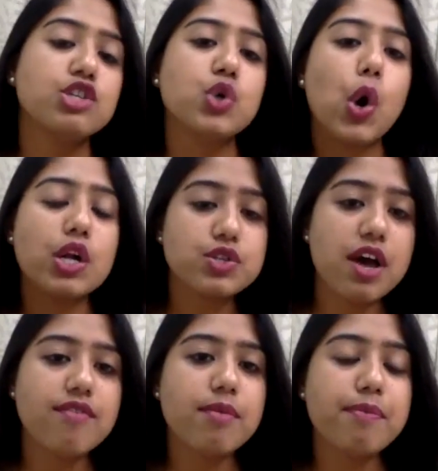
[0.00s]
So also
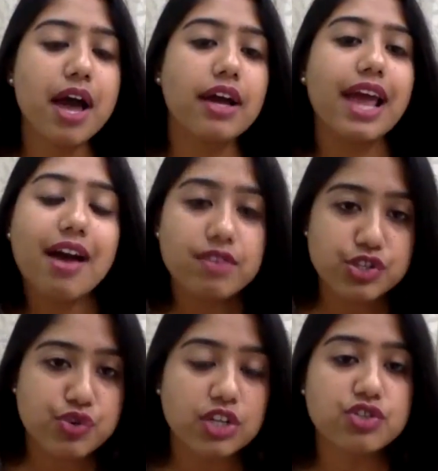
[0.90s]
have a plan, have a
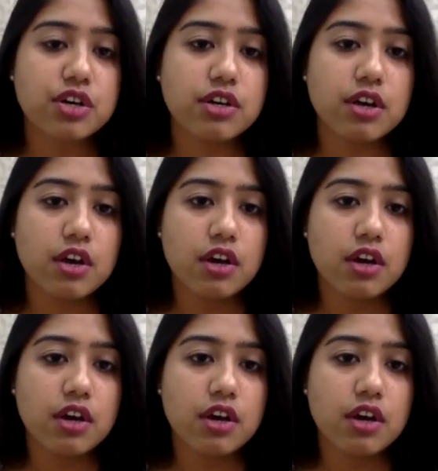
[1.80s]
structure.